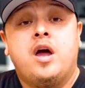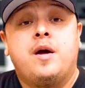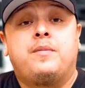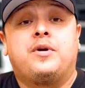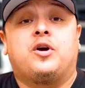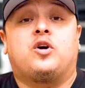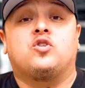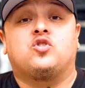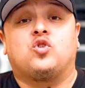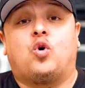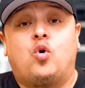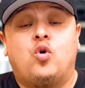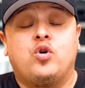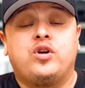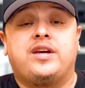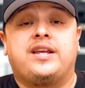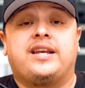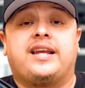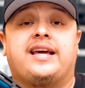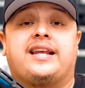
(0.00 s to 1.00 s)
because all
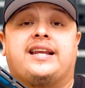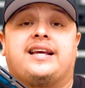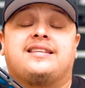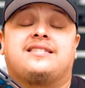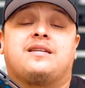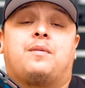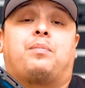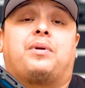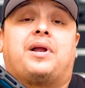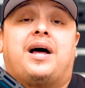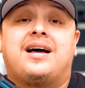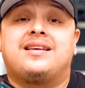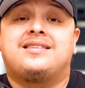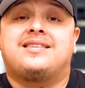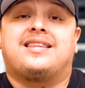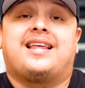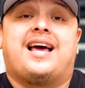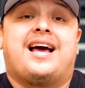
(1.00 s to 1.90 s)
you need is a blaster that